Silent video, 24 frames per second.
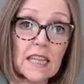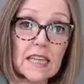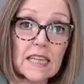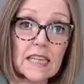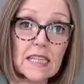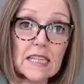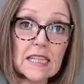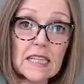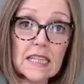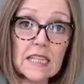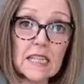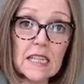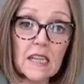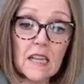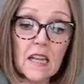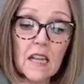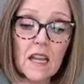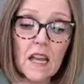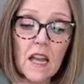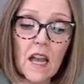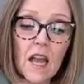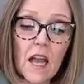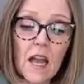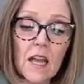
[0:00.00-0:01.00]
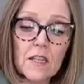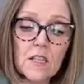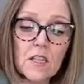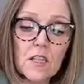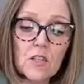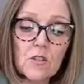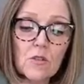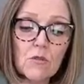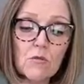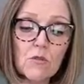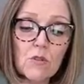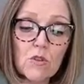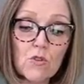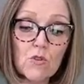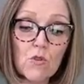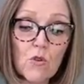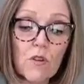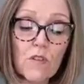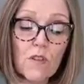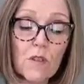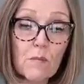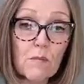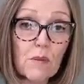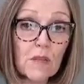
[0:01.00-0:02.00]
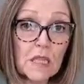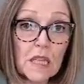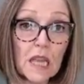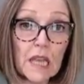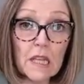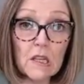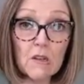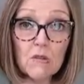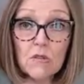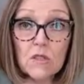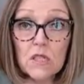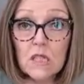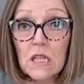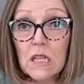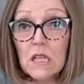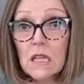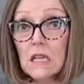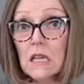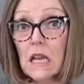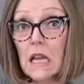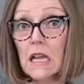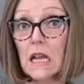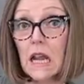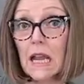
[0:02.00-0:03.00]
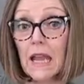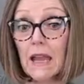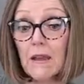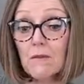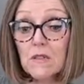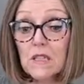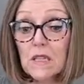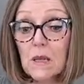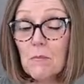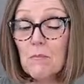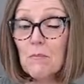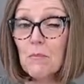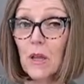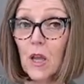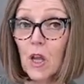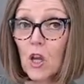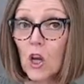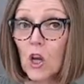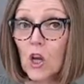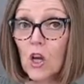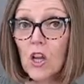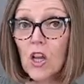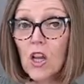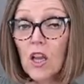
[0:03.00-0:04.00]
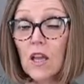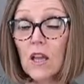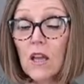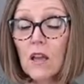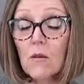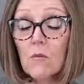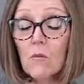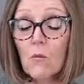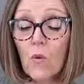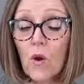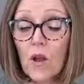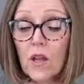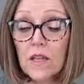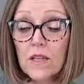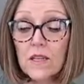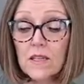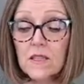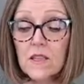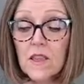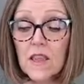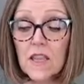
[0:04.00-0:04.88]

this to store the potatoes in, and I have some bigger ones